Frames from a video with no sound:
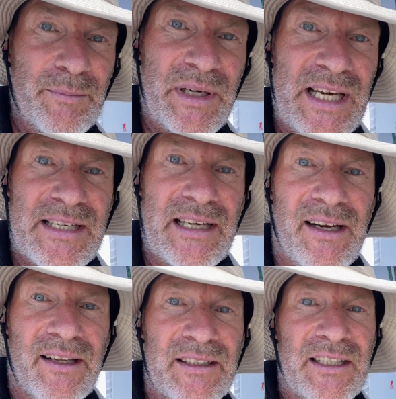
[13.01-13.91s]

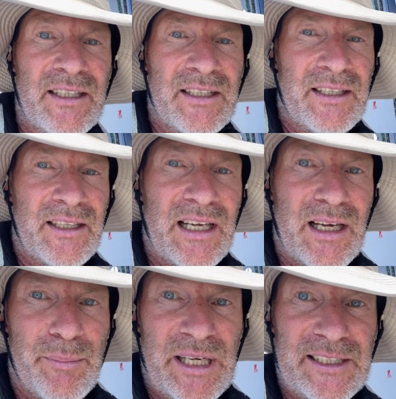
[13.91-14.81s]
mainsail
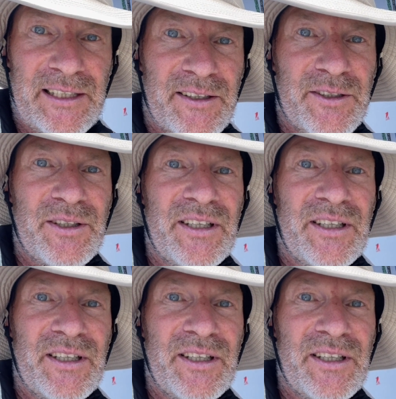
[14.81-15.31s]
uh, batten